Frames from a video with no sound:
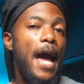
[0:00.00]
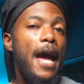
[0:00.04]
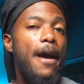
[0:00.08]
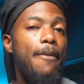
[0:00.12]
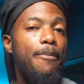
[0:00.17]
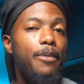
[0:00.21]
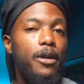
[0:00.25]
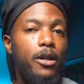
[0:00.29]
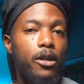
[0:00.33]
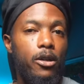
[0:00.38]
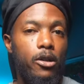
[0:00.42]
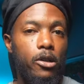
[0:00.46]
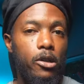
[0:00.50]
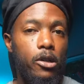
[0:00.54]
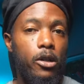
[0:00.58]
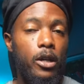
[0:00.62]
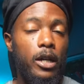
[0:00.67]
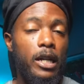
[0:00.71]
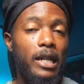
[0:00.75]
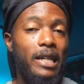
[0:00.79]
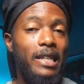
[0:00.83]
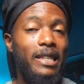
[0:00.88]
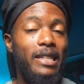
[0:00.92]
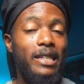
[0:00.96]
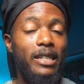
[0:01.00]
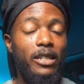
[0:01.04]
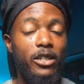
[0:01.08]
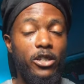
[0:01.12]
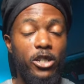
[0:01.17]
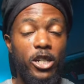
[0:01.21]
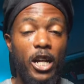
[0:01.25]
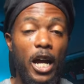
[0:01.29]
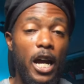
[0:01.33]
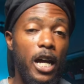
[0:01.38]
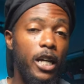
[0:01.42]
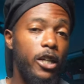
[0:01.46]
app here, the
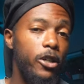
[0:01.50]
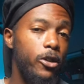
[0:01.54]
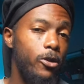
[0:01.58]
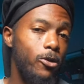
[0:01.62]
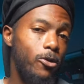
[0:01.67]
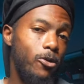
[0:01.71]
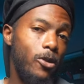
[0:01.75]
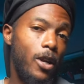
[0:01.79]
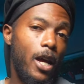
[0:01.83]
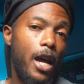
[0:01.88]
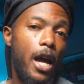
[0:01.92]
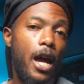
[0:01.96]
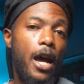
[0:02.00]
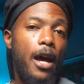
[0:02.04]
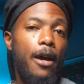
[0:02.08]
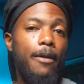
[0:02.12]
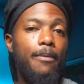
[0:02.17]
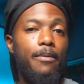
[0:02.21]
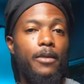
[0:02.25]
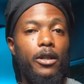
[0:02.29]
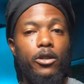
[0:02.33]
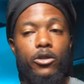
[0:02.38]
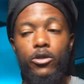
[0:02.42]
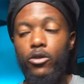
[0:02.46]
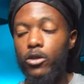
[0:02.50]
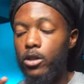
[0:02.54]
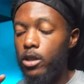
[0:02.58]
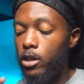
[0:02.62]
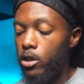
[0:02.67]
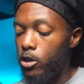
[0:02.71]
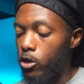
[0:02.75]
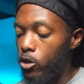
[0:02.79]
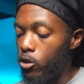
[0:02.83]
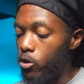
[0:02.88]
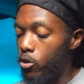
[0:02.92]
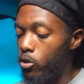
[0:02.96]
Zhiyun app that you
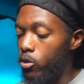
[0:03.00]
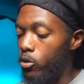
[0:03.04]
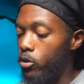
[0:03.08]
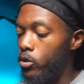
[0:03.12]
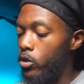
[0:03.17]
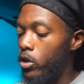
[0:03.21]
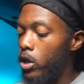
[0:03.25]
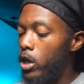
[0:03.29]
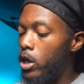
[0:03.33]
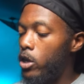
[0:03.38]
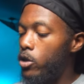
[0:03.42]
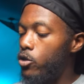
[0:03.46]
can use